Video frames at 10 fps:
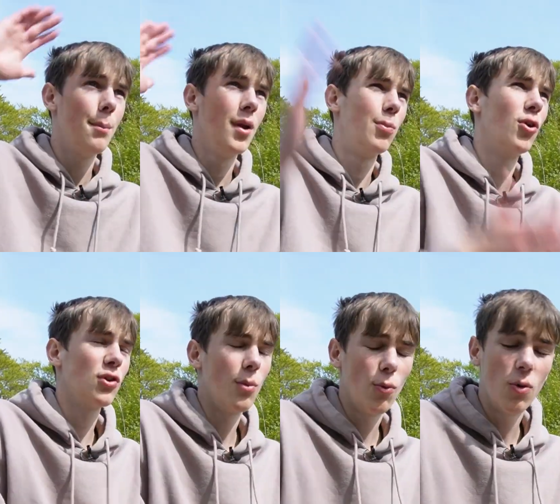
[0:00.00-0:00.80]
Billboard
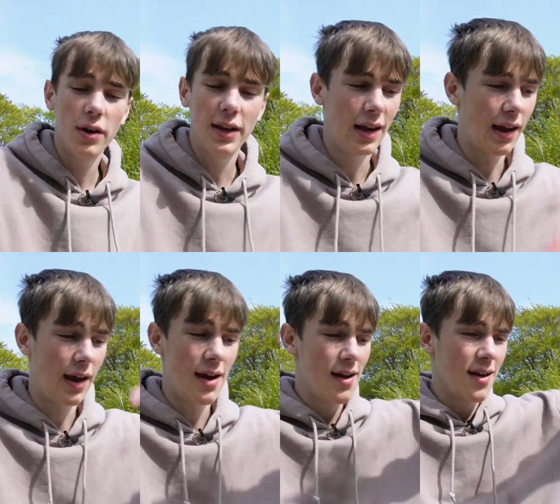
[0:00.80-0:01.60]
#1
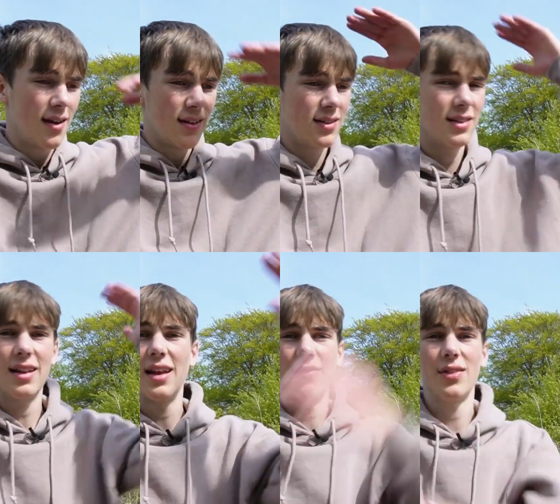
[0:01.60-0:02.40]
and
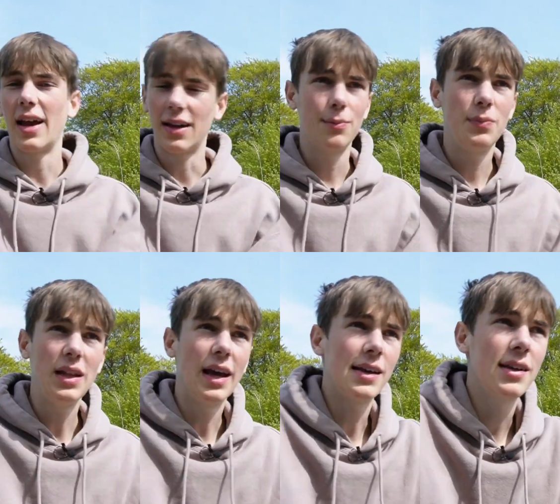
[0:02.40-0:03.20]
be
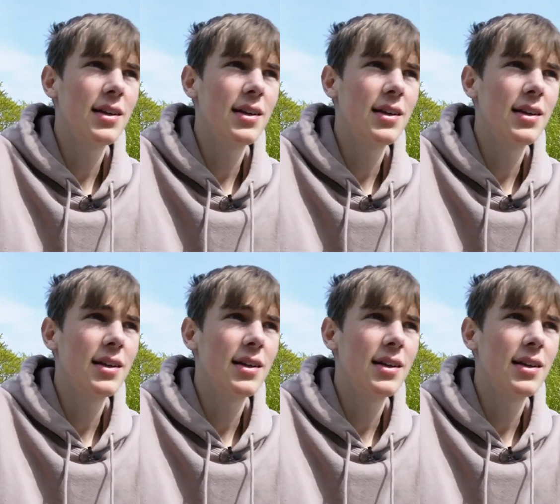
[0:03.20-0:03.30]
like